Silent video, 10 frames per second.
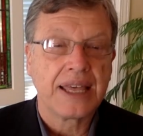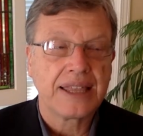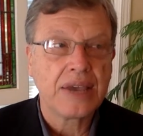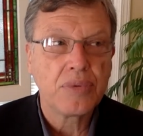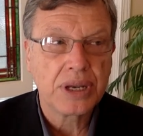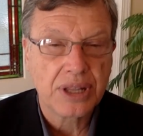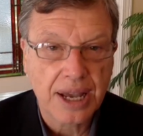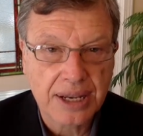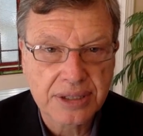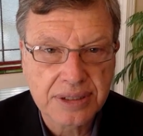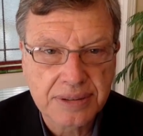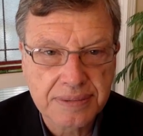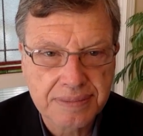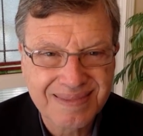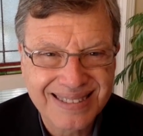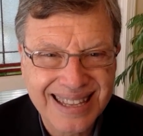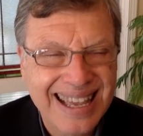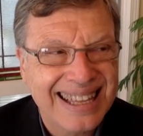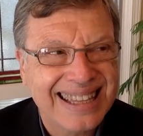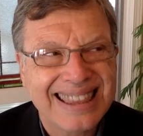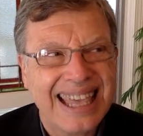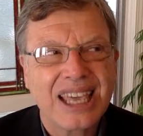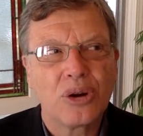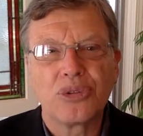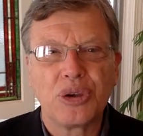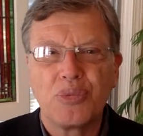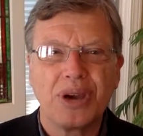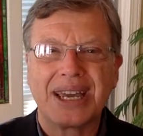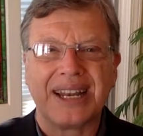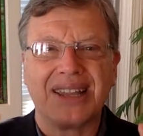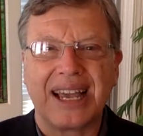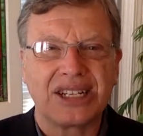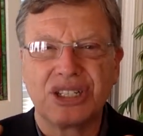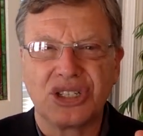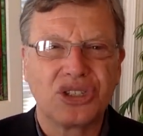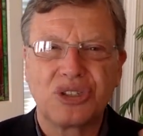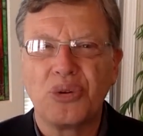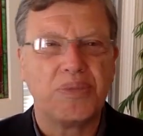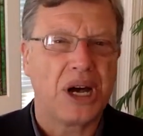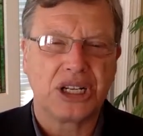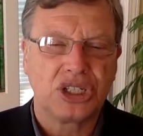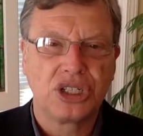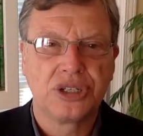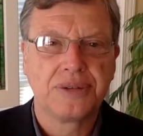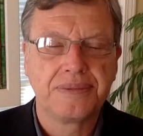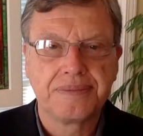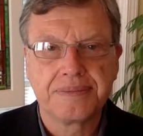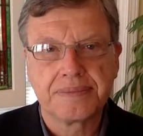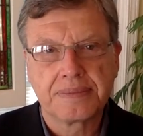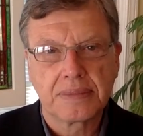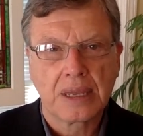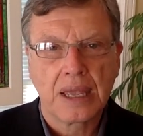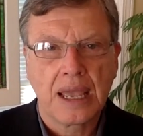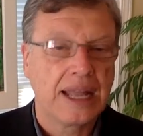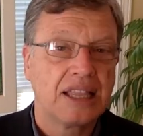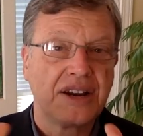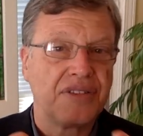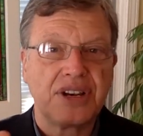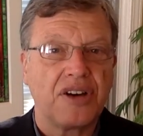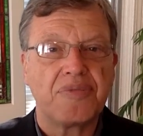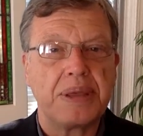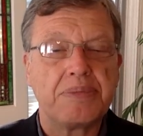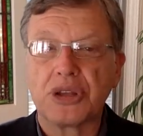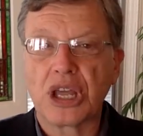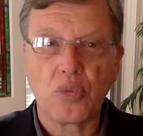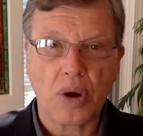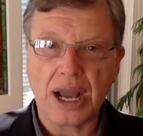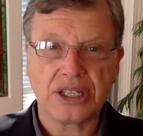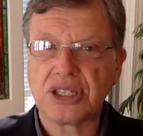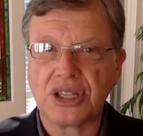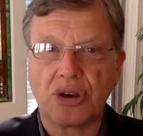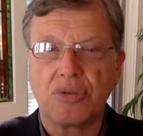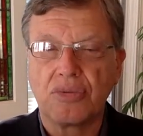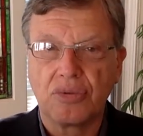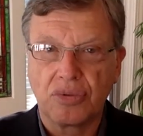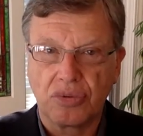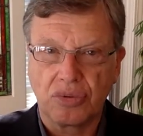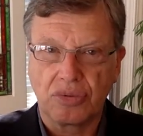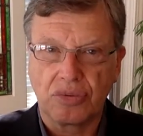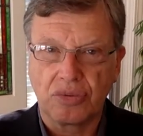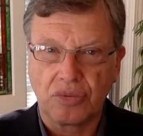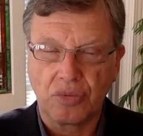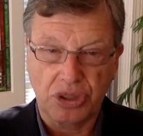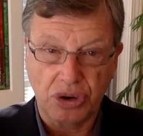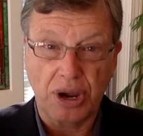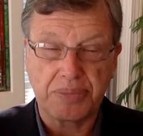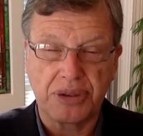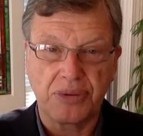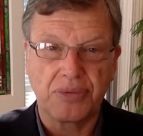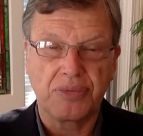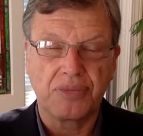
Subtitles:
They realize that they can only rig an election so much. And that if enough people get wise to what they're up to,